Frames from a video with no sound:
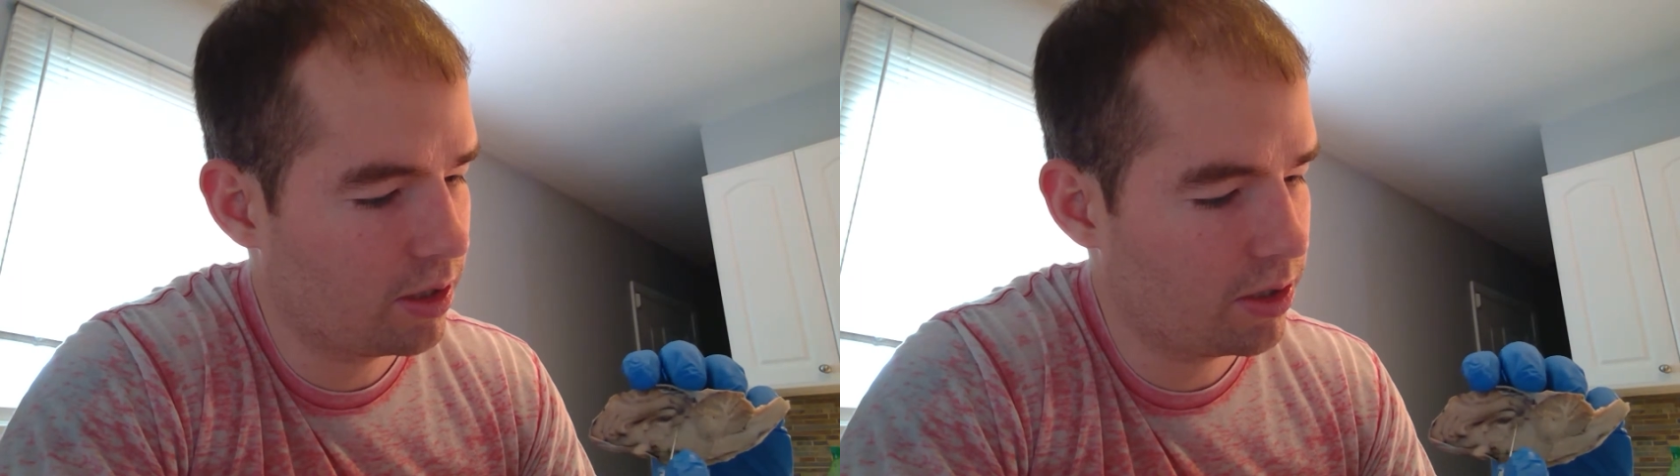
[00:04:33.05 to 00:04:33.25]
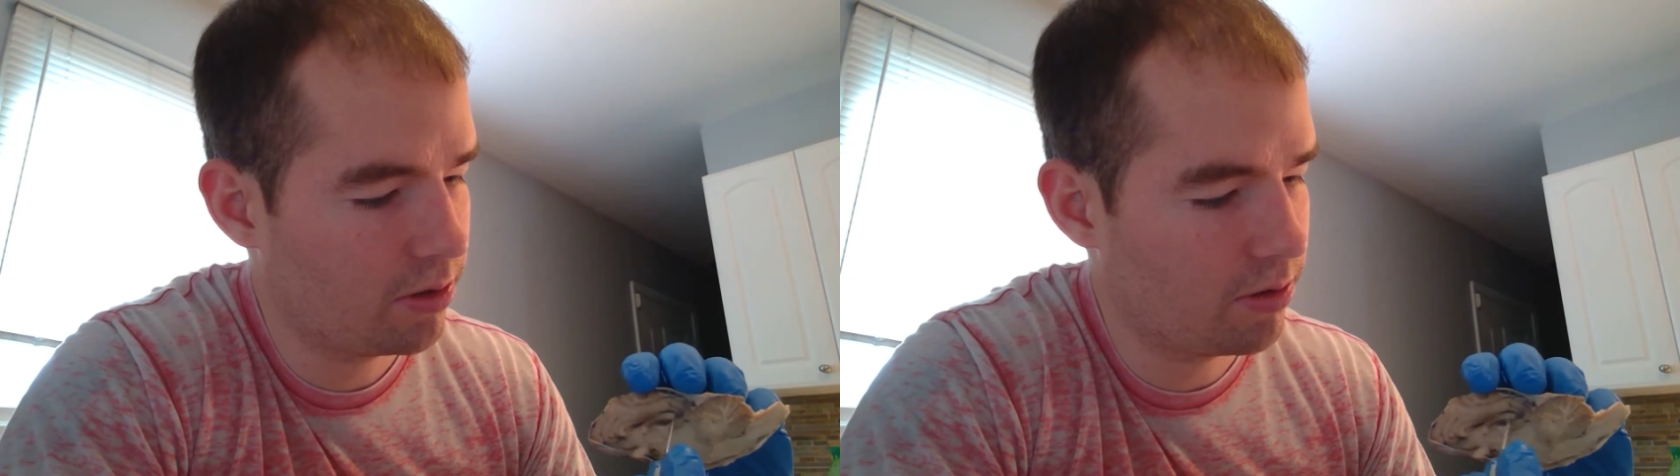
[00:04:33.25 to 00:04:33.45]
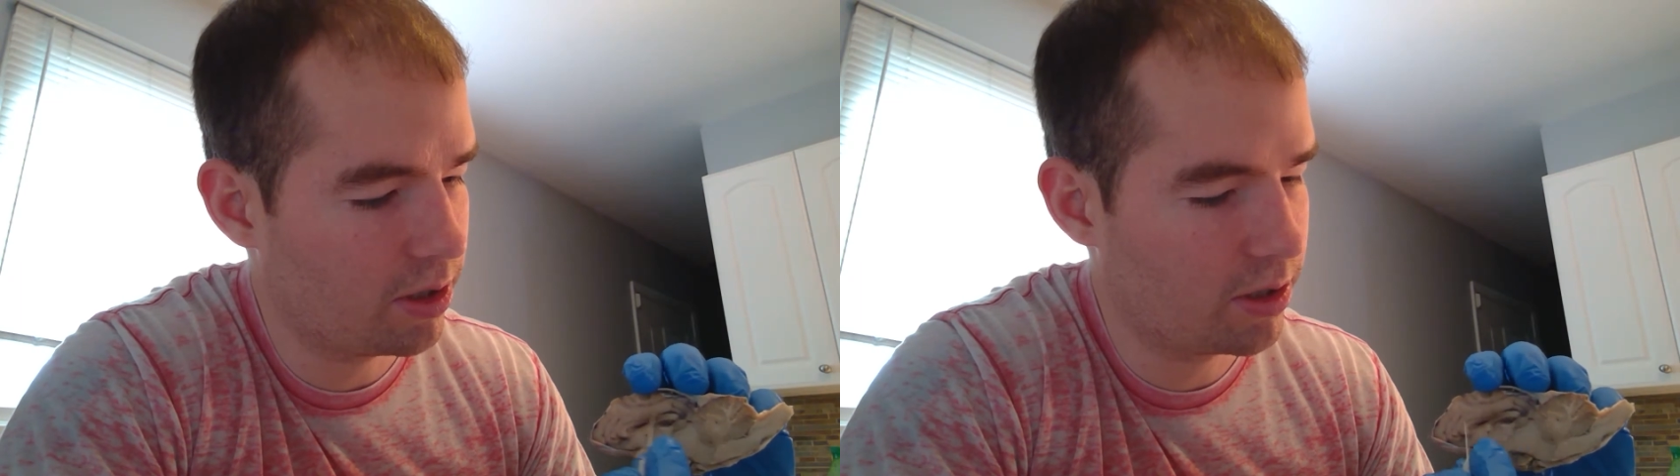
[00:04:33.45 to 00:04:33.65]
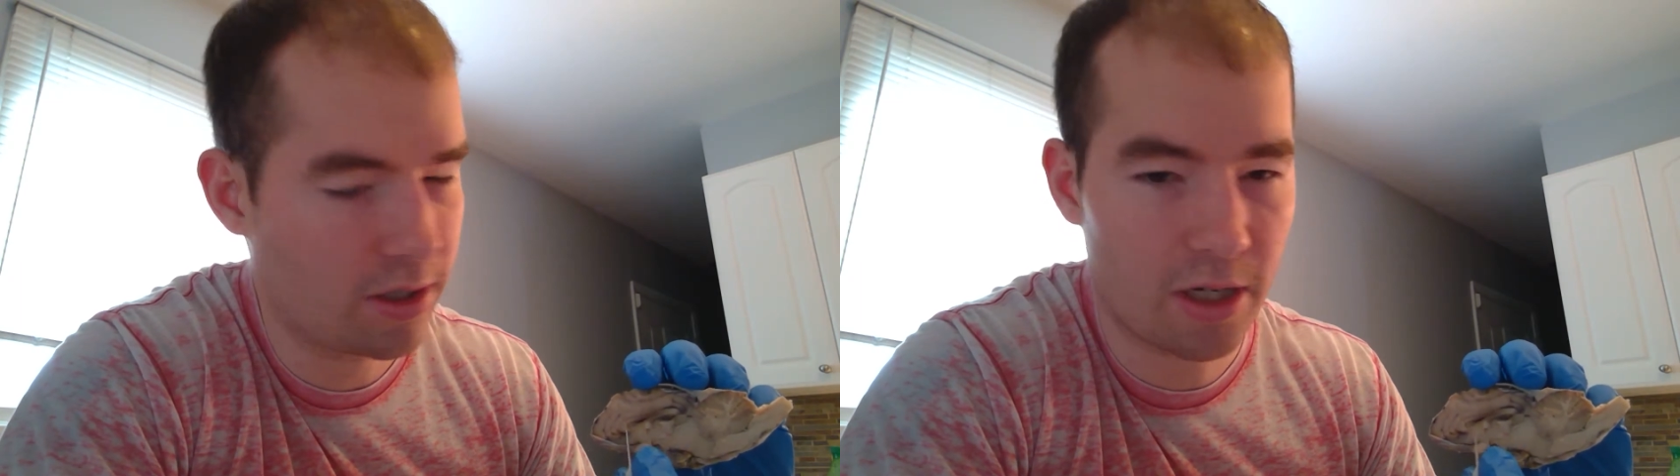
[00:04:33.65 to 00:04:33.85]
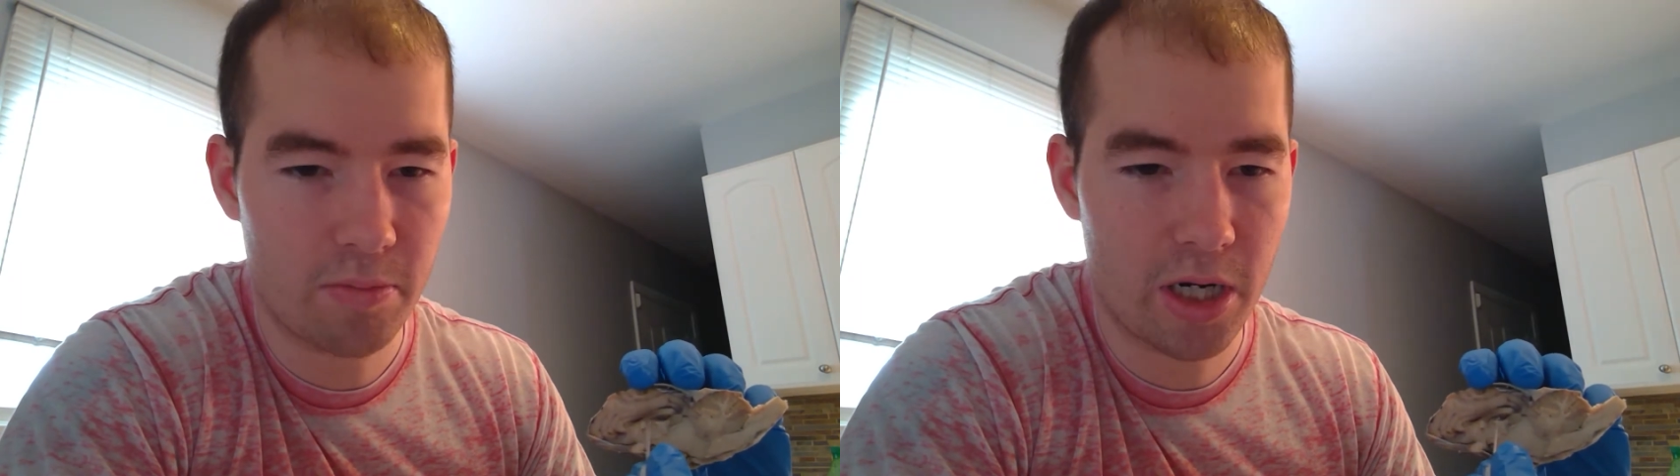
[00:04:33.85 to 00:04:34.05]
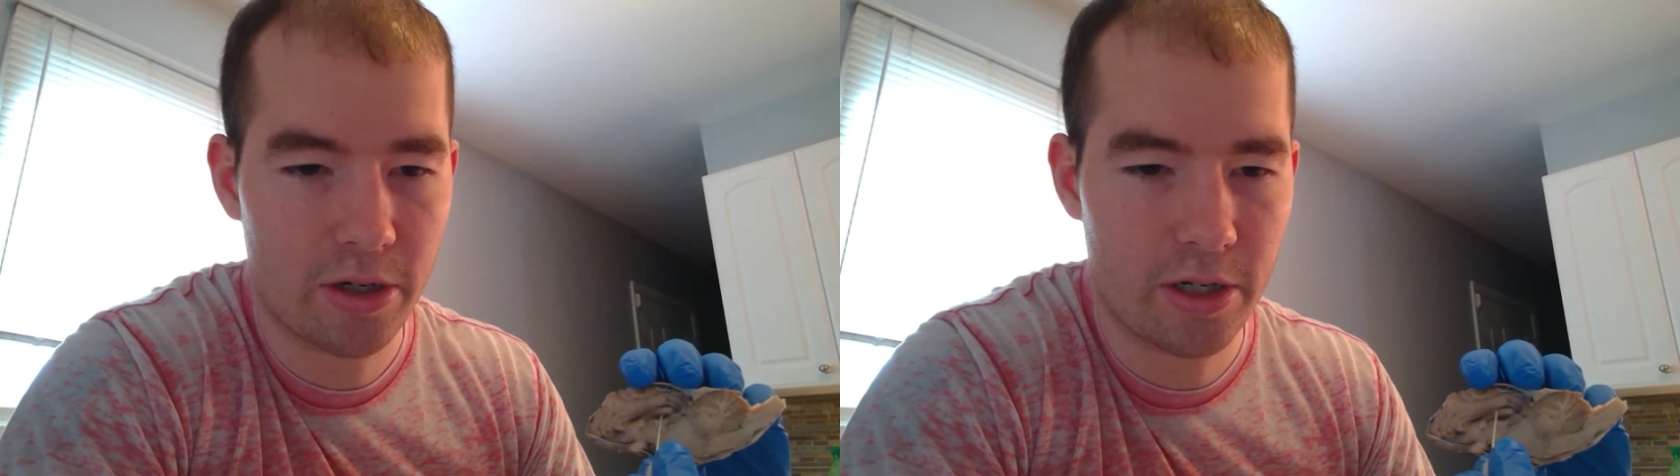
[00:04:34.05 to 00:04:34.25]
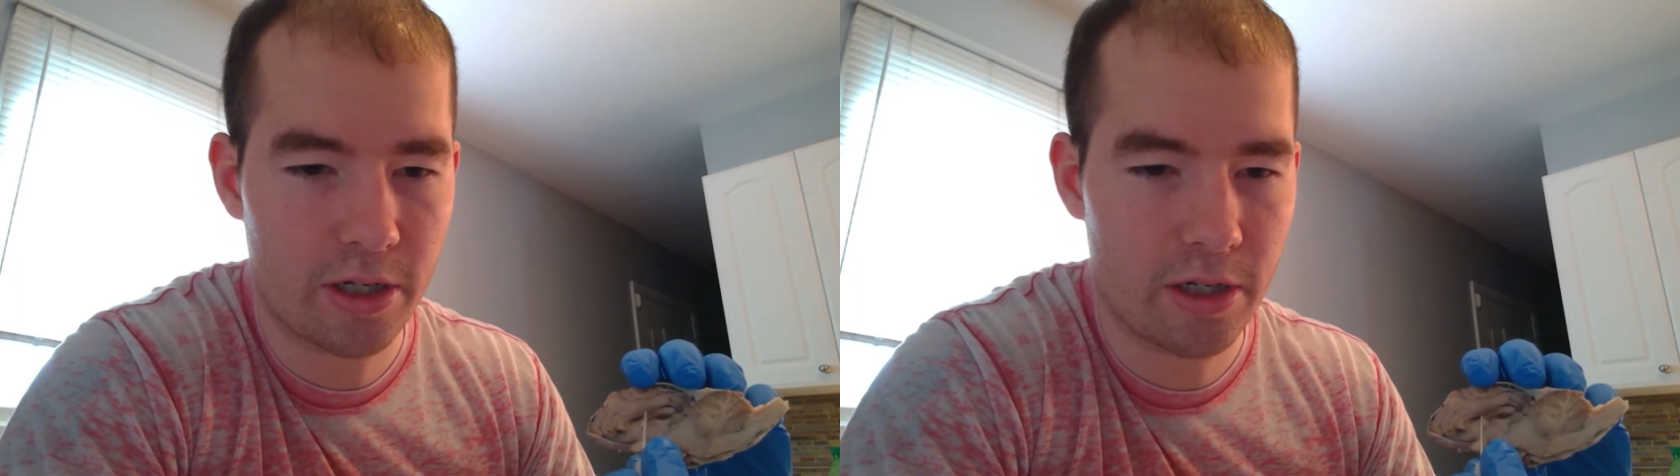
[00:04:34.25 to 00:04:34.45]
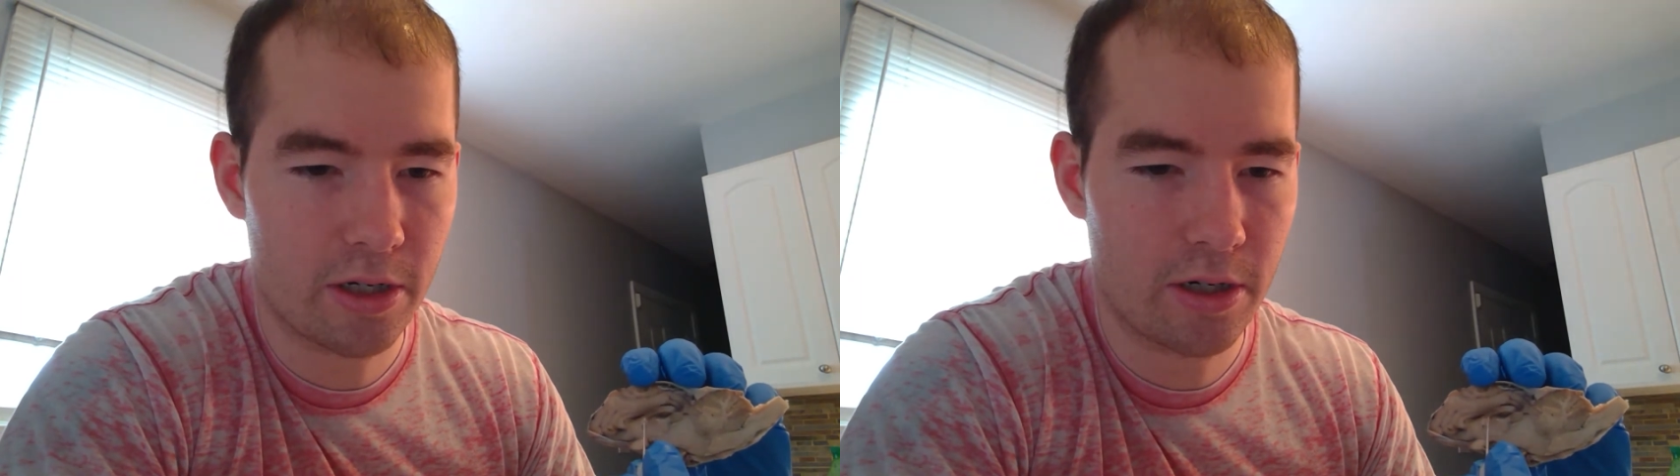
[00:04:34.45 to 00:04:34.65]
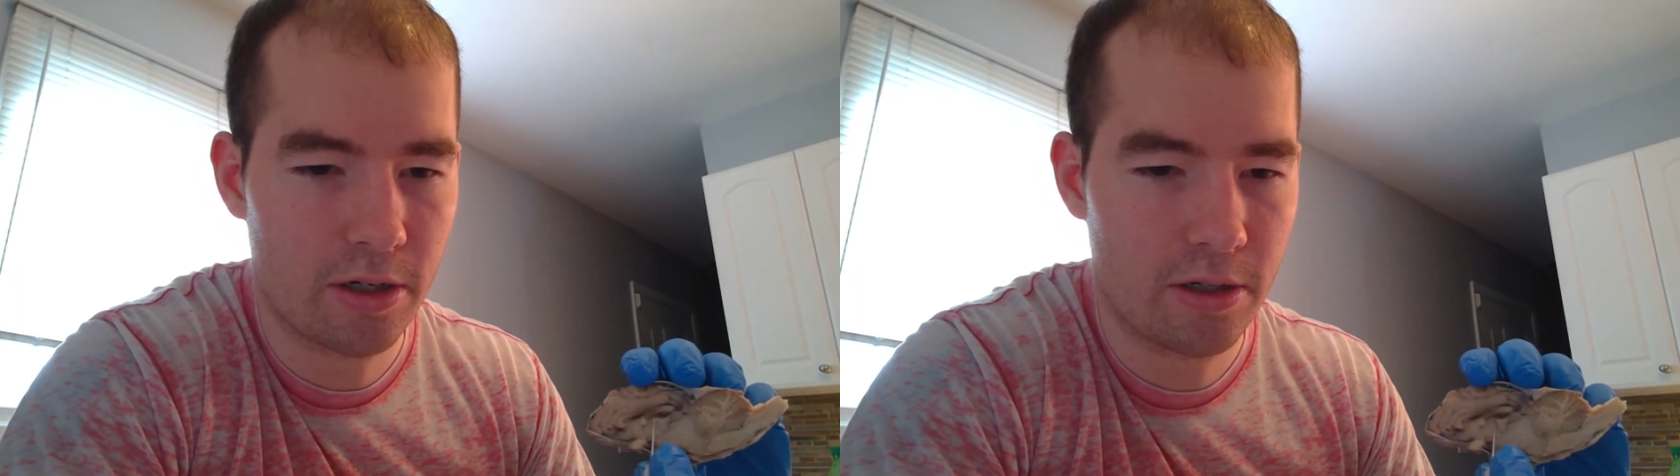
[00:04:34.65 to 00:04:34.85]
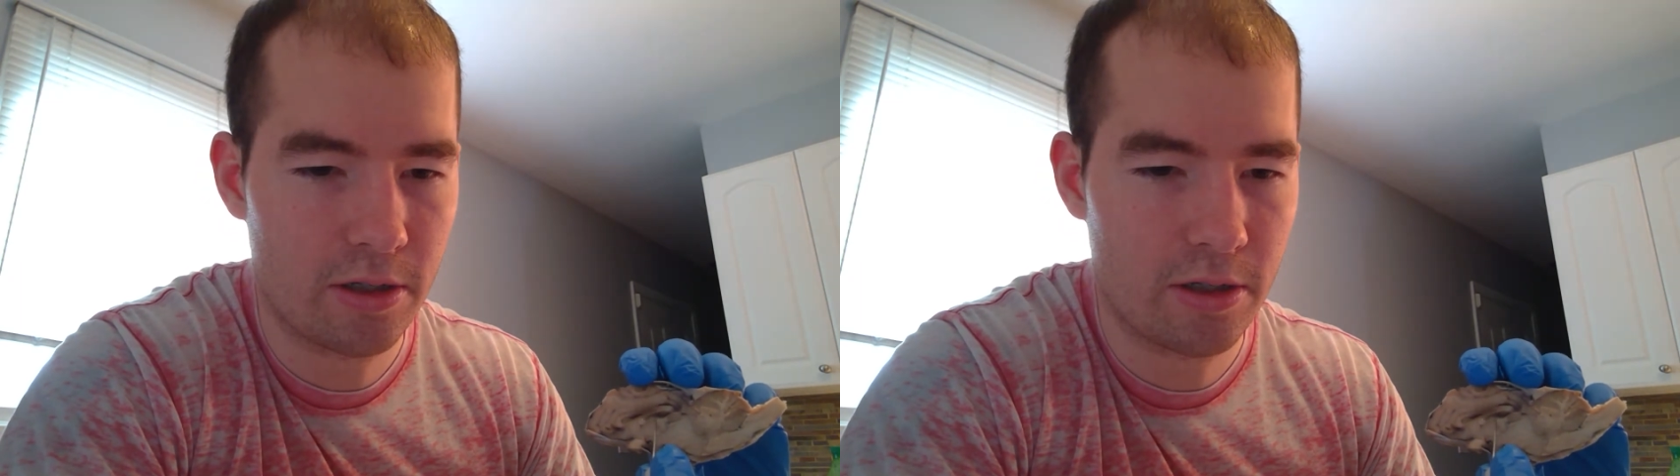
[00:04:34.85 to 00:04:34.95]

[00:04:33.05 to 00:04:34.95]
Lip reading: in this same area here